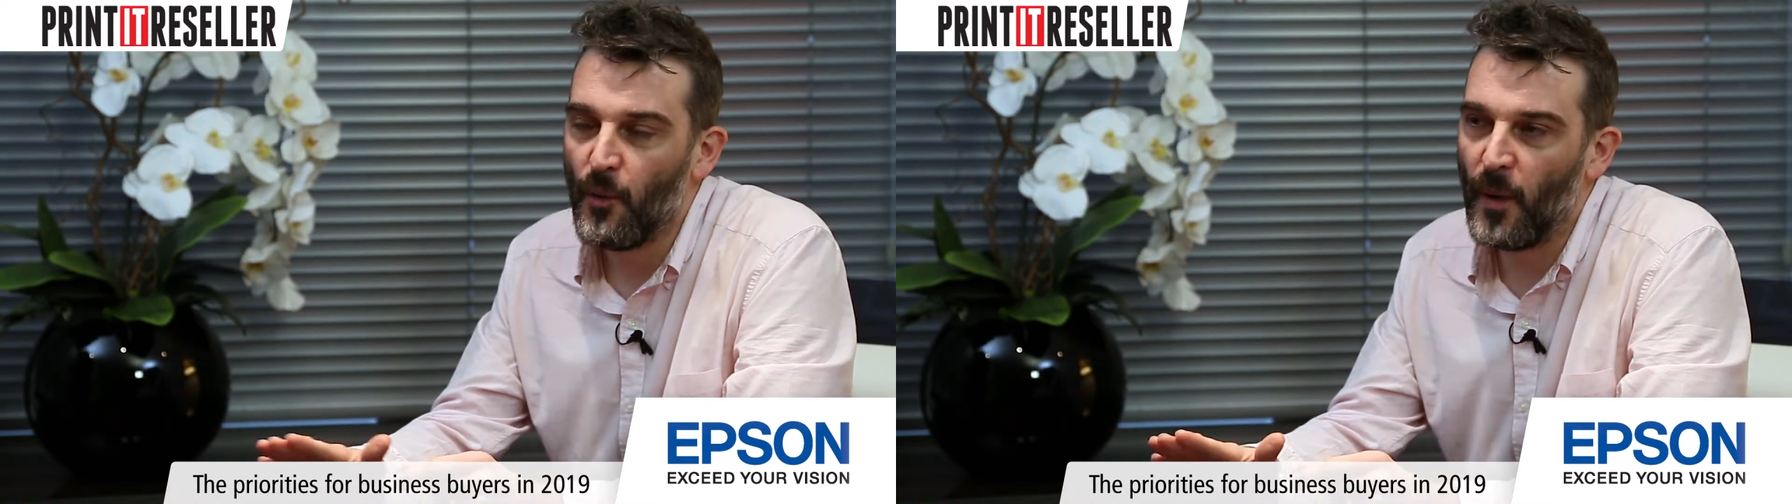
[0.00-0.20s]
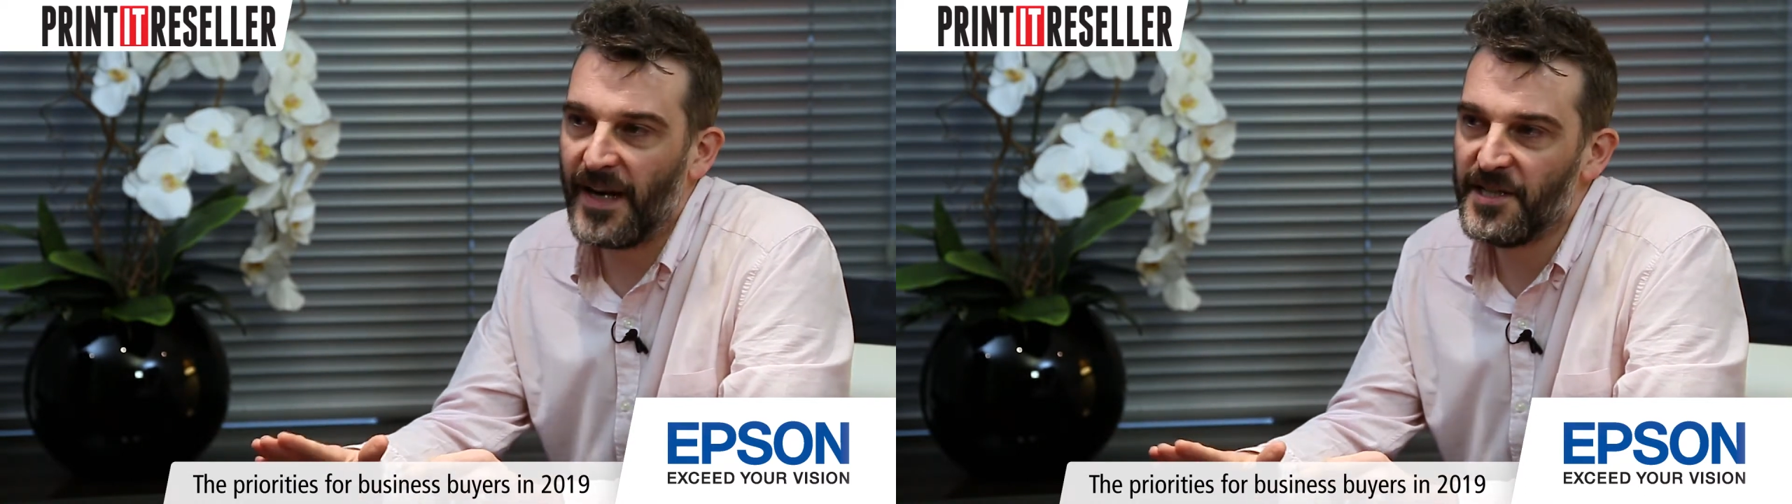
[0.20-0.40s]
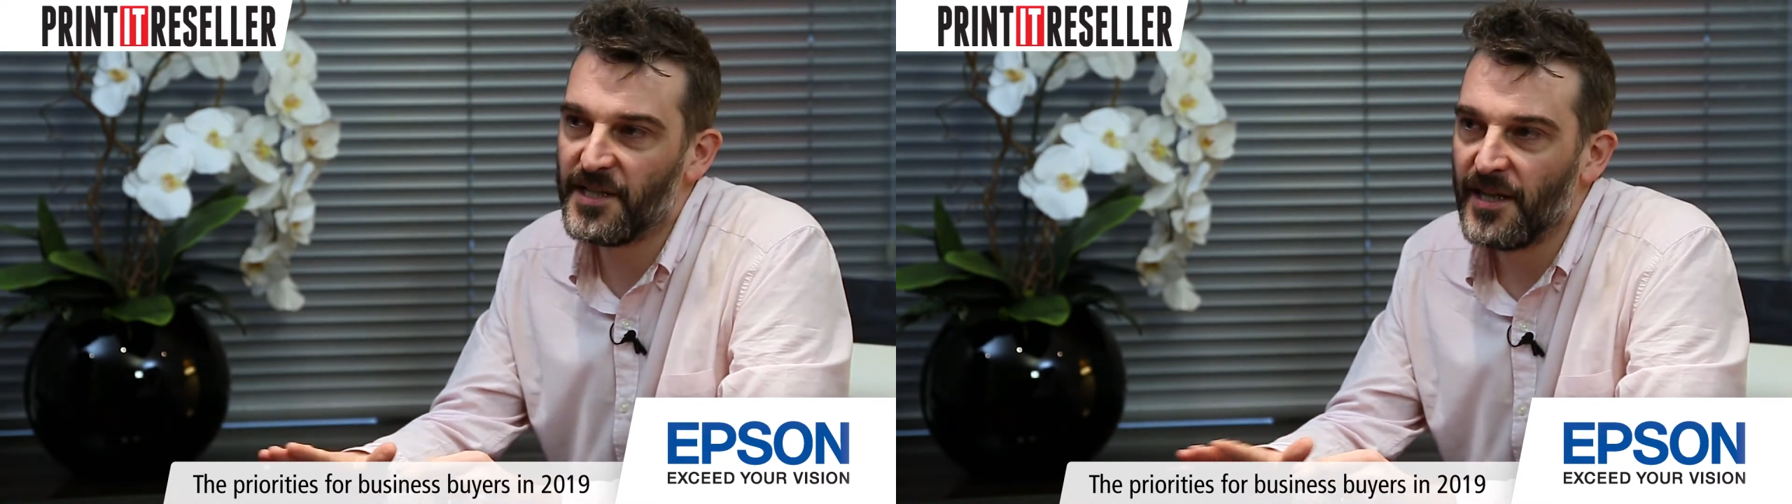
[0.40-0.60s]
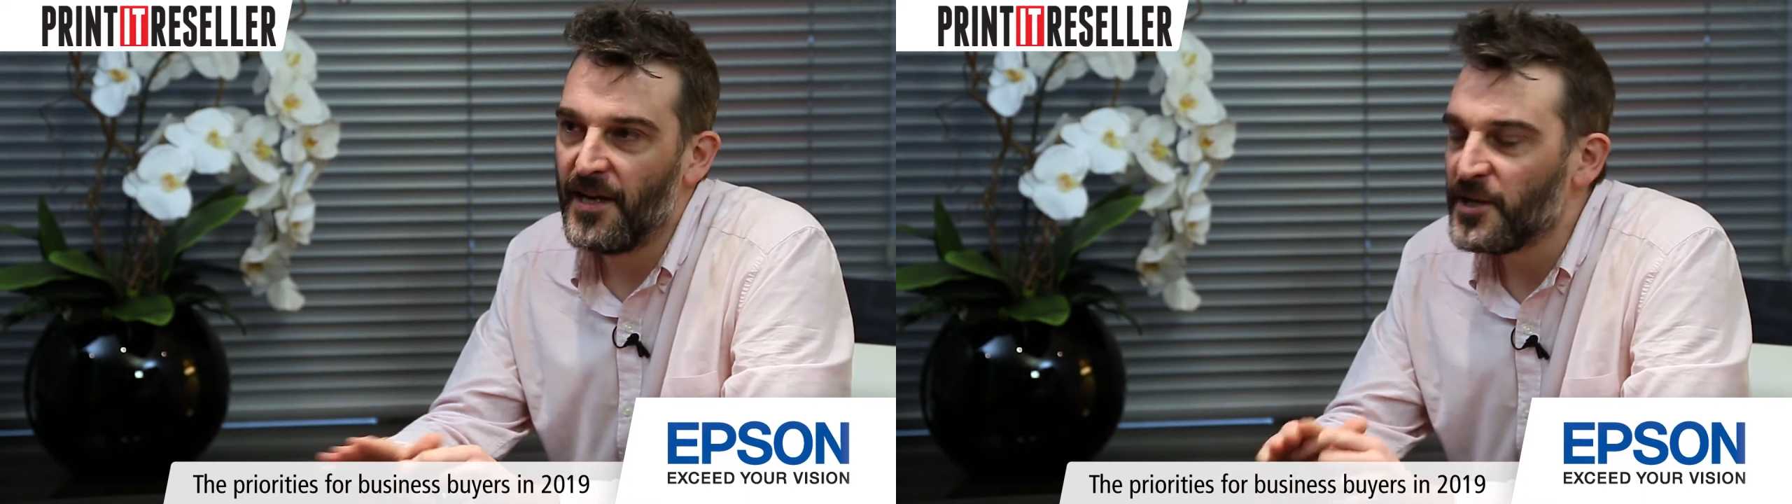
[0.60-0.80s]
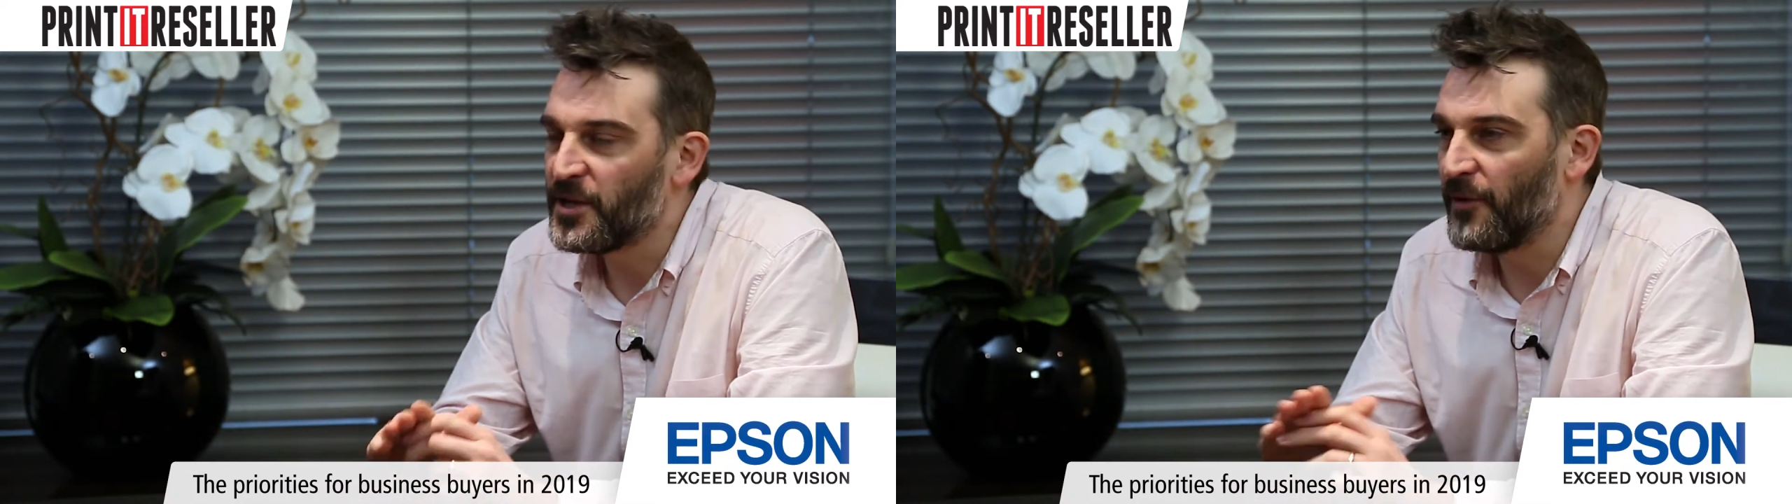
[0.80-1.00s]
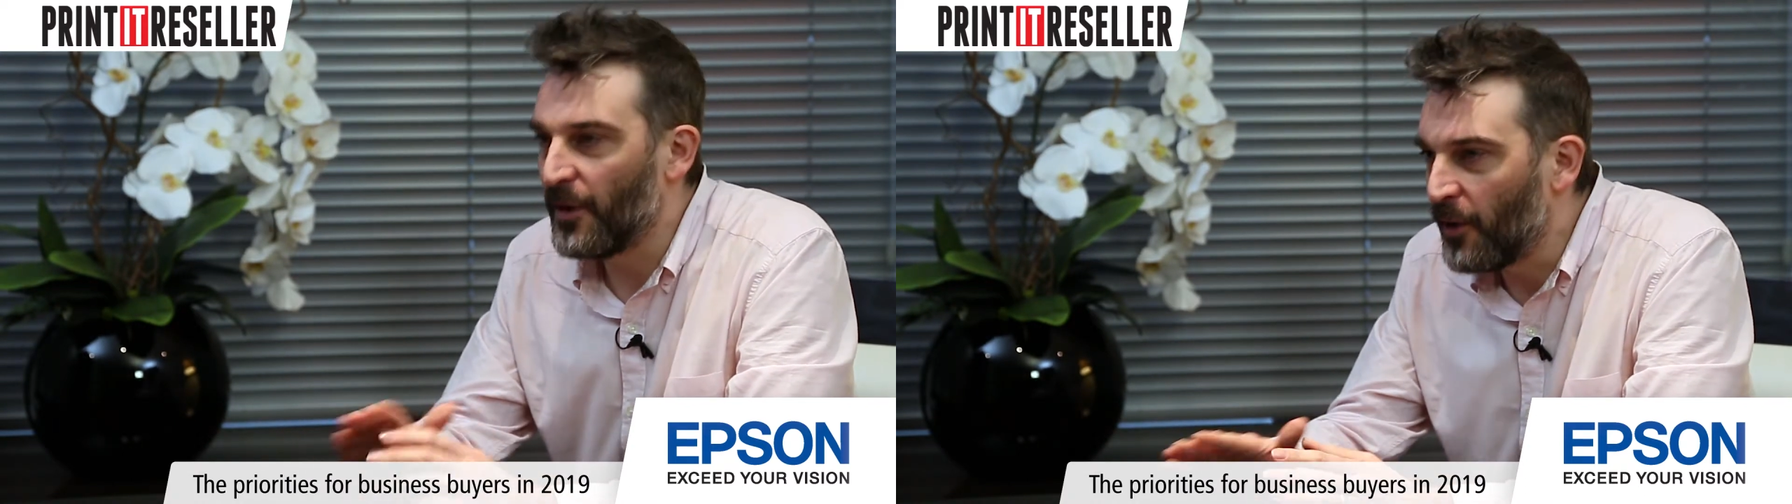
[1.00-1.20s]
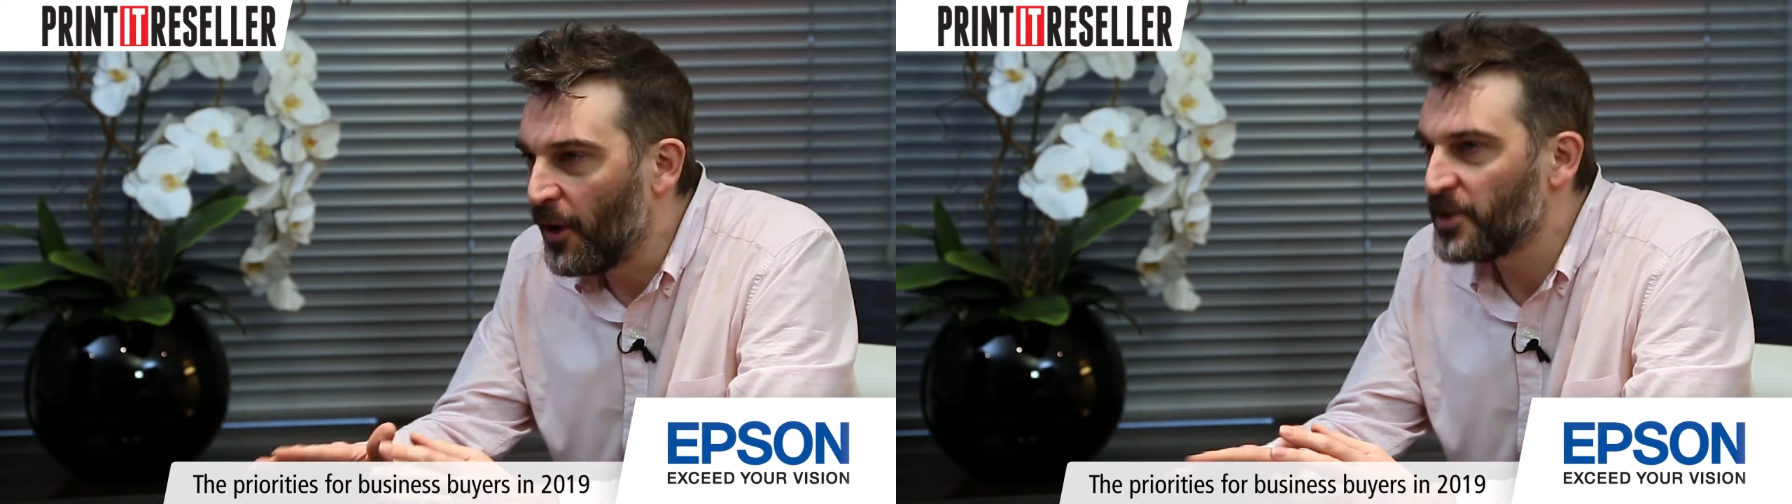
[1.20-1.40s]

wait. So there are